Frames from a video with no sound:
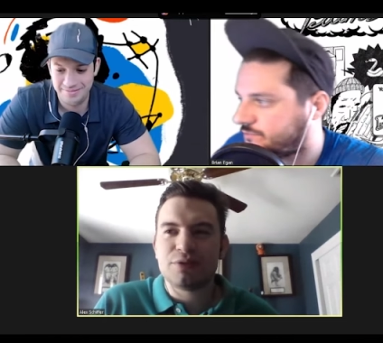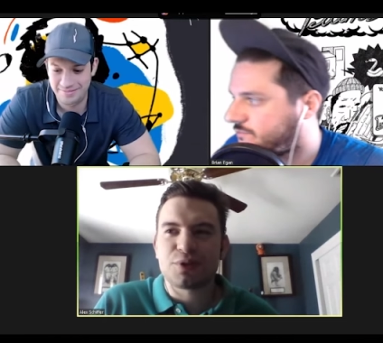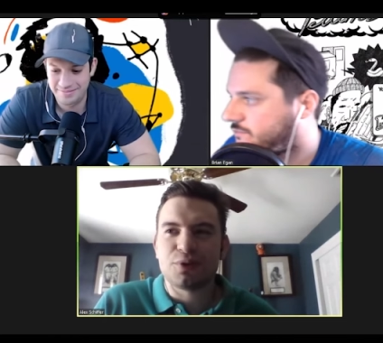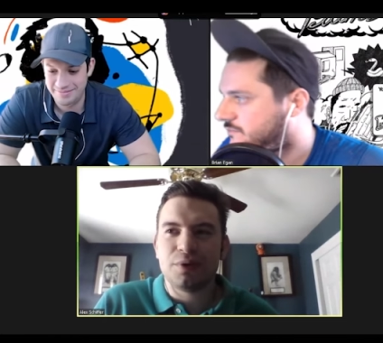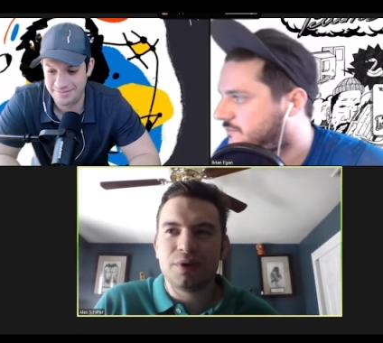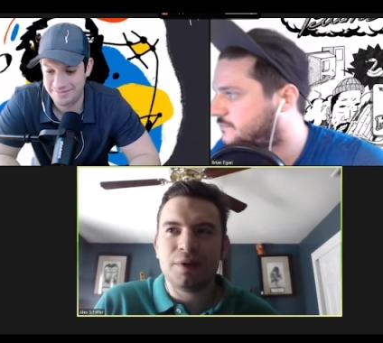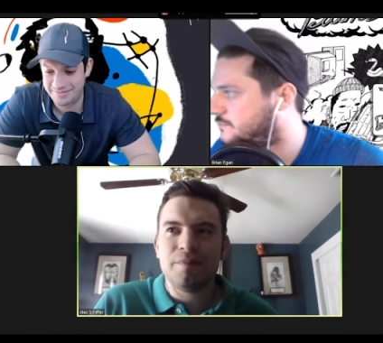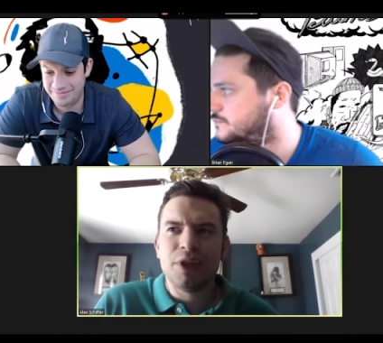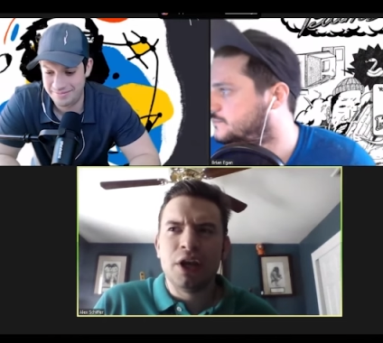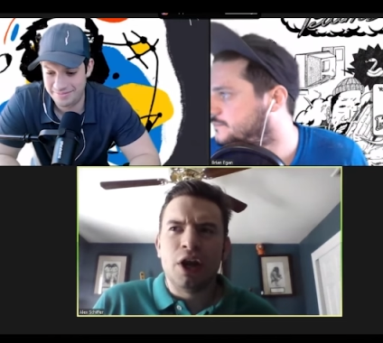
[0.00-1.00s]

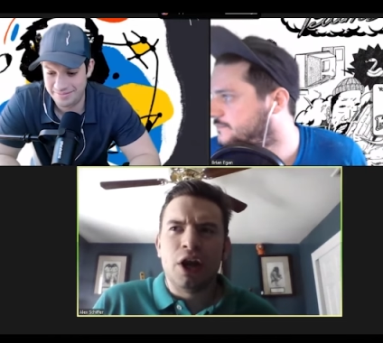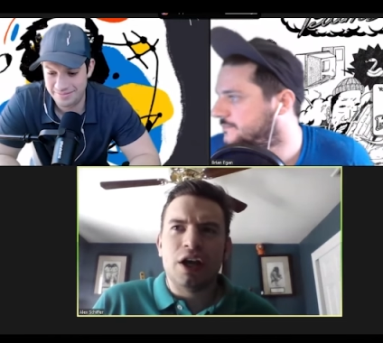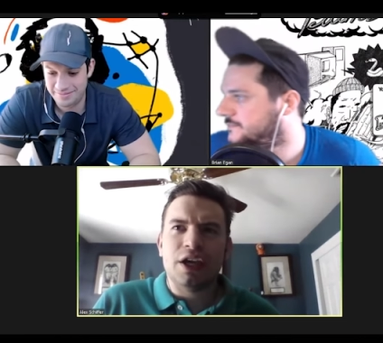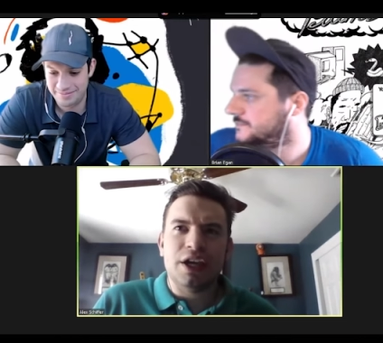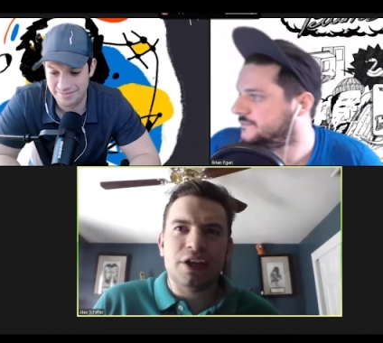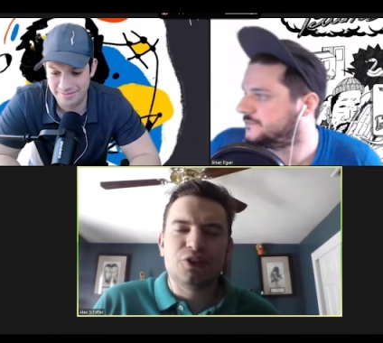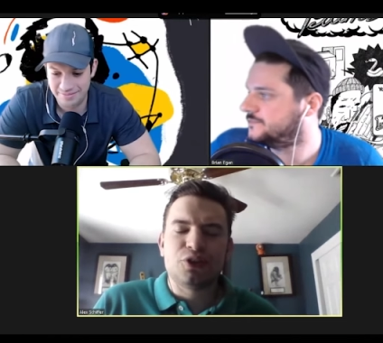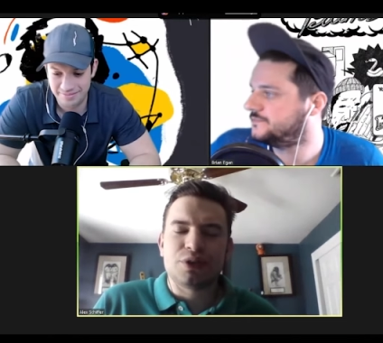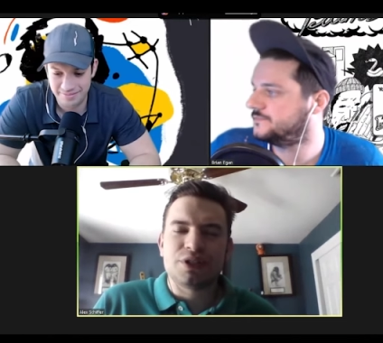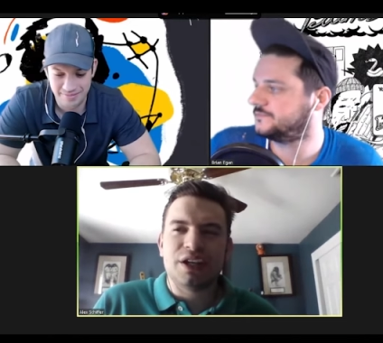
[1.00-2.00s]
Speaker 1: scoring it,
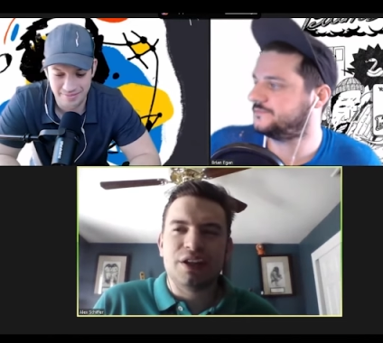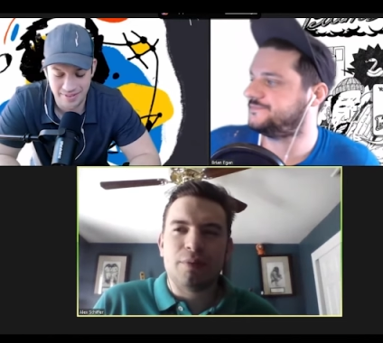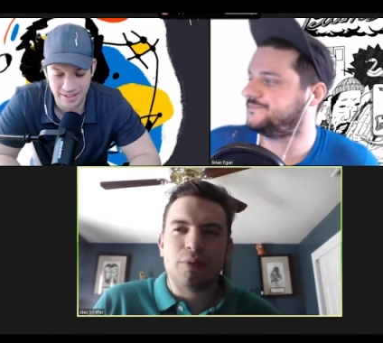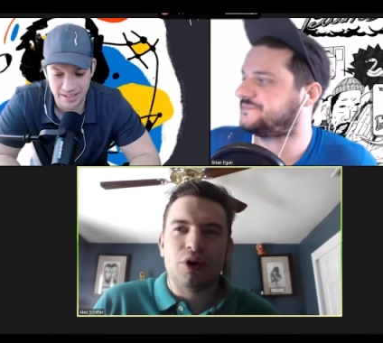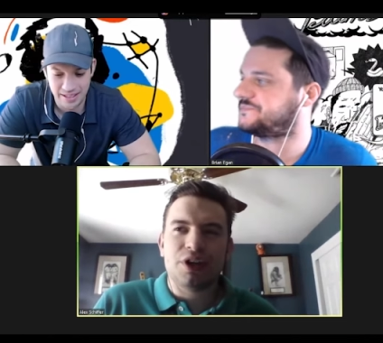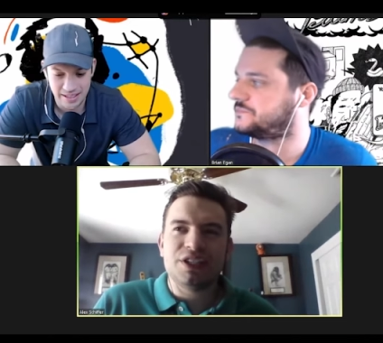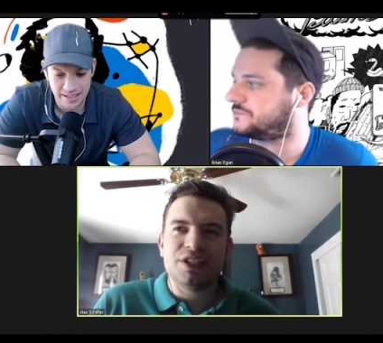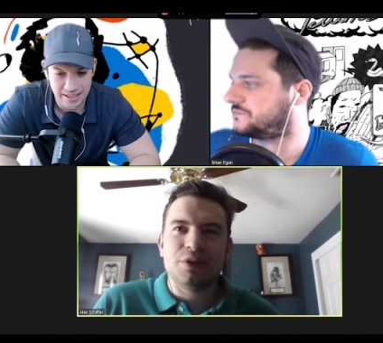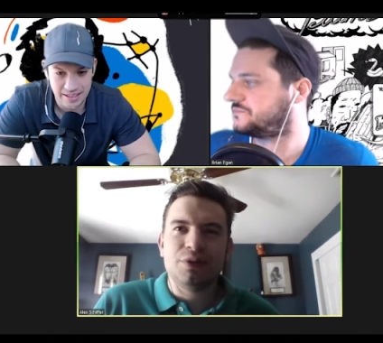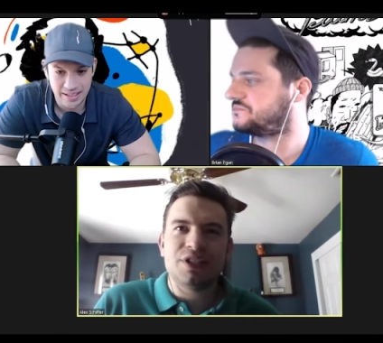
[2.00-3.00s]
towards the end of that Milwaukee
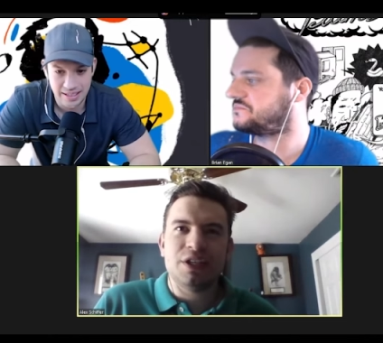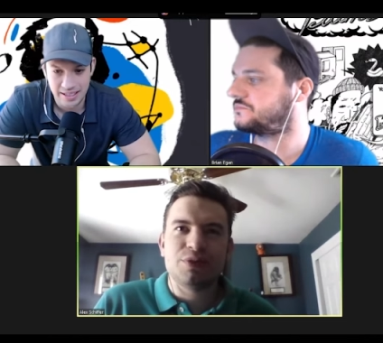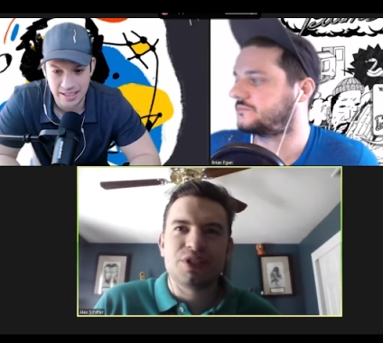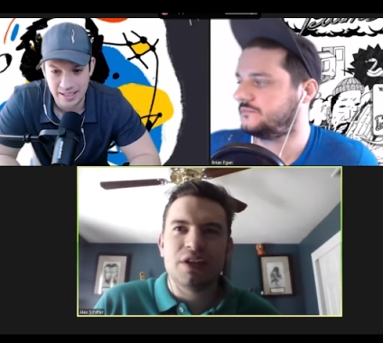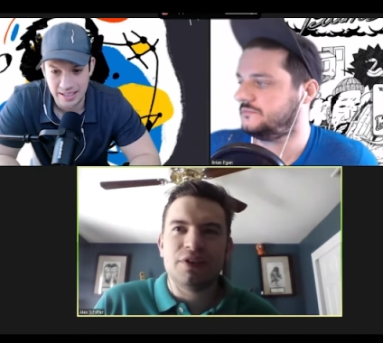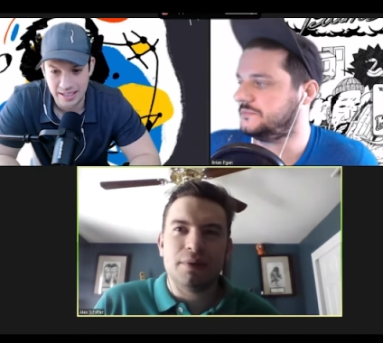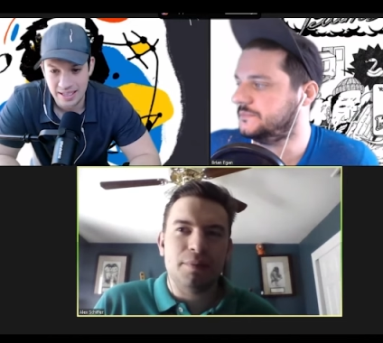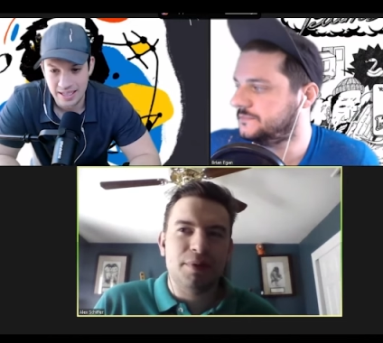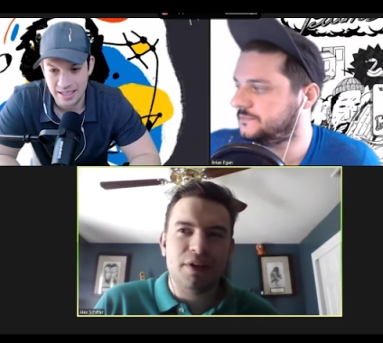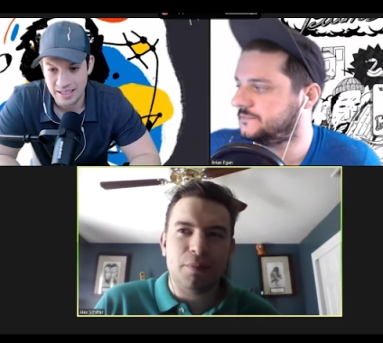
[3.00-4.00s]
series, he was giving them
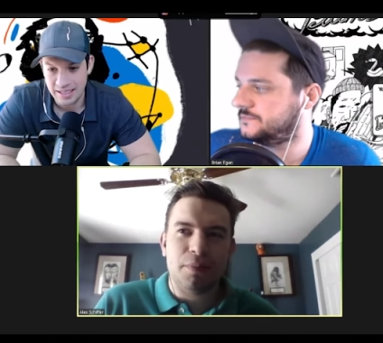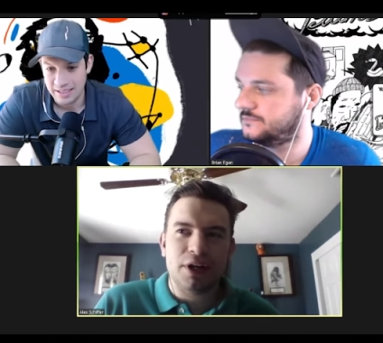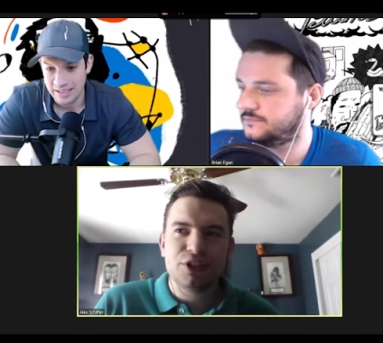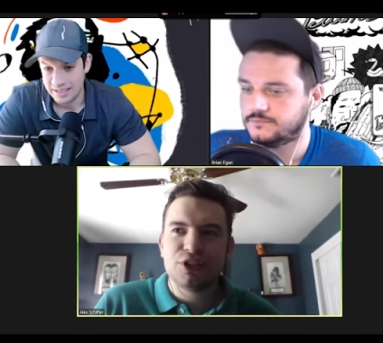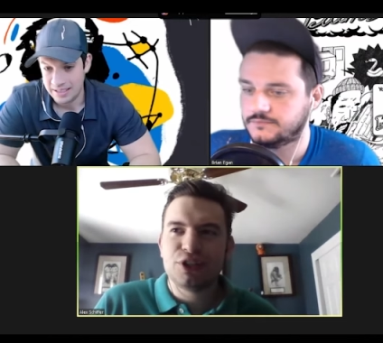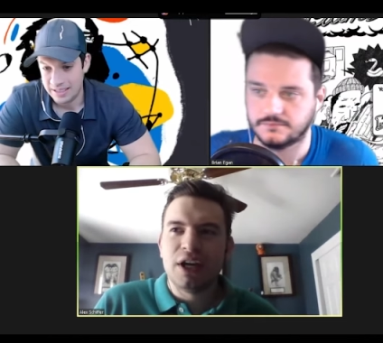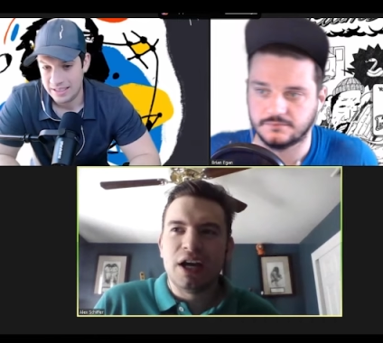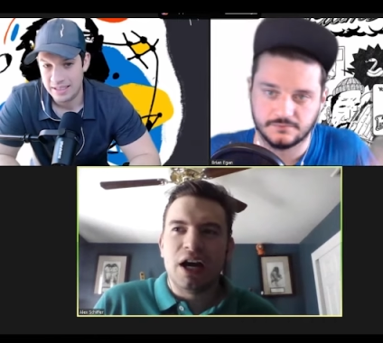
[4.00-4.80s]
a bit of a punch.